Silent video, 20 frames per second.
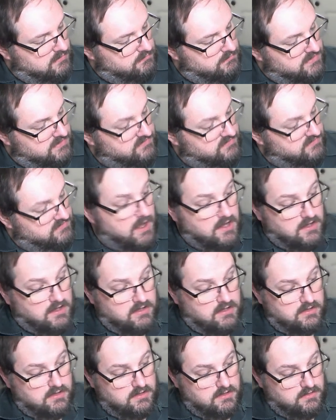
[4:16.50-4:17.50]

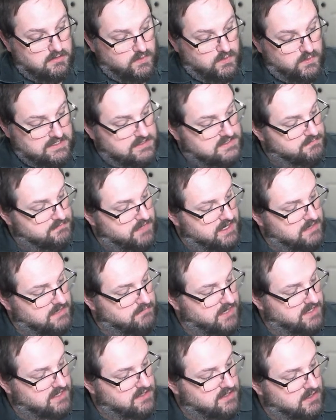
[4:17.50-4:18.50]
whiskey is made by the
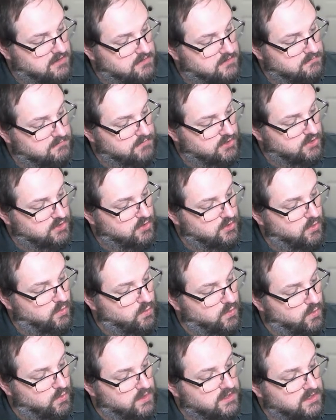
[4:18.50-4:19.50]
Hardenberg
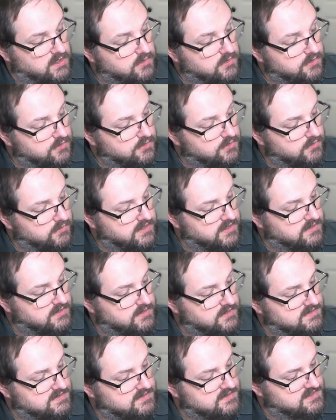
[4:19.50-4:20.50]
Wilthrin
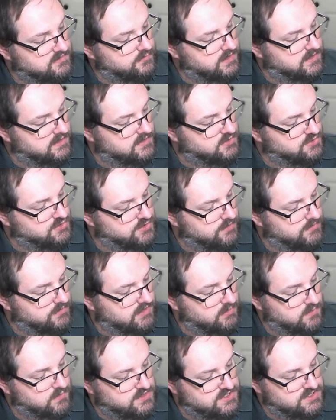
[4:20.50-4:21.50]
Distillery in Germany, which
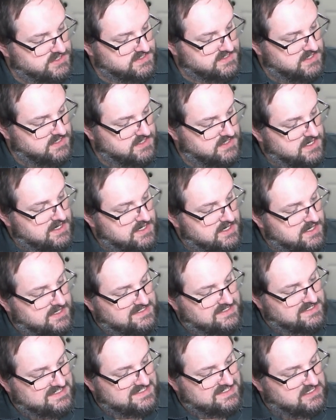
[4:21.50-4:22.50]
is a distilling
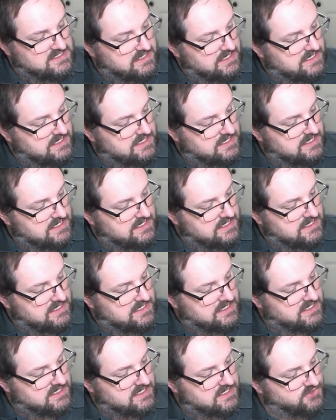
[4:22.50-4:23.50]
history
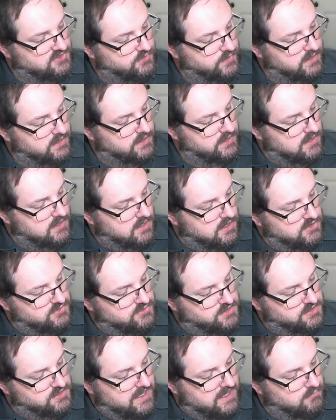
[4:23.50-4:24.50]
stretching back more than 300
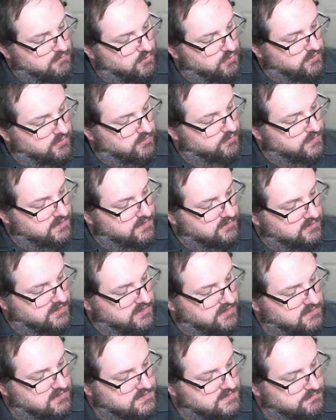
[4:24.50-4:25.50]
years.
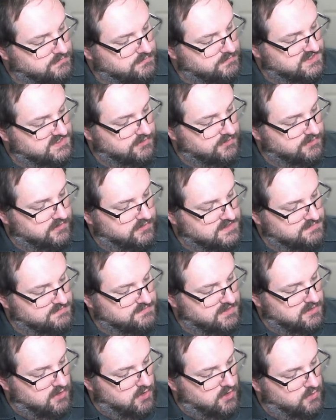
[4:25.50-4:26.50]
Distillery has been owned
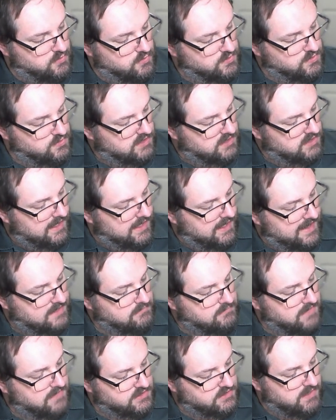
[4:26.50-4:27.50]
and managed by the
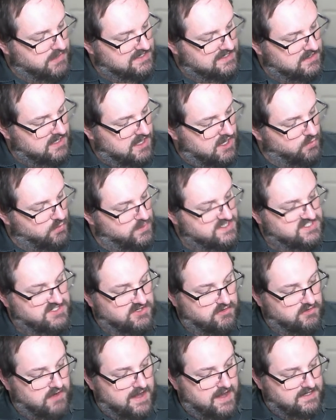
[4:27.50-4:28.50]

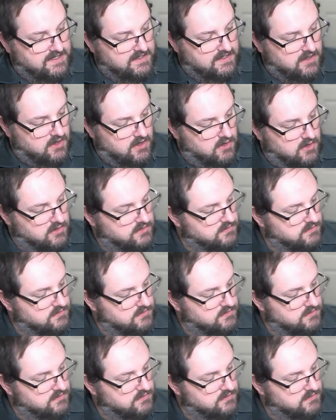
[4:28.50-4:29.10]
aristocratic Hardenberg